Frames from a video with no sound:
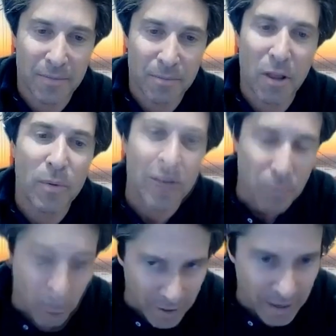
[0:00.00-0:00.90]
By the way, it's
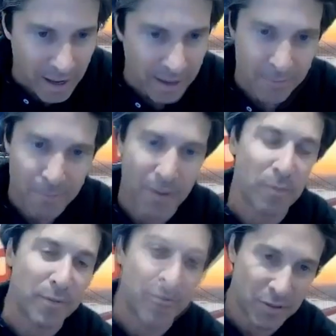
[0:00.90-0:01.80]
one day,
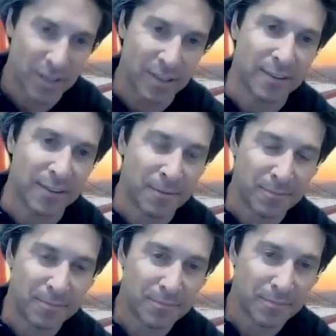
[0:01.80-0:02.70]
and we've seen
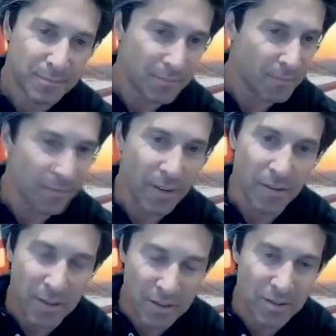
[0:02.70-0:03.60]

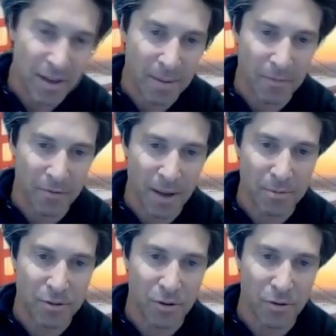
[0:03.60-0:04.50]
these type of
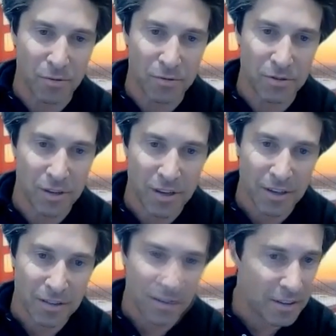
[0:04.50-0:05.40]
episodes
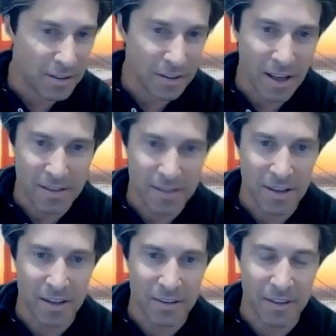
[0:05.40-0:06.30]
in the last
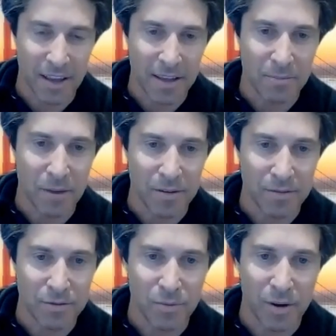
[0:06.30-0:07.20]
kind of 8
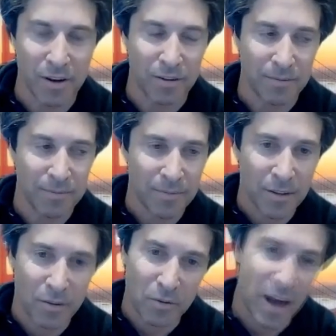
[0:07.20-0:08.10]
months where
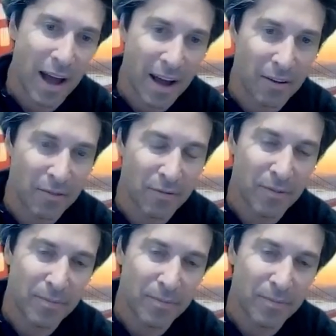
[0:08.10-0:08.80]
you have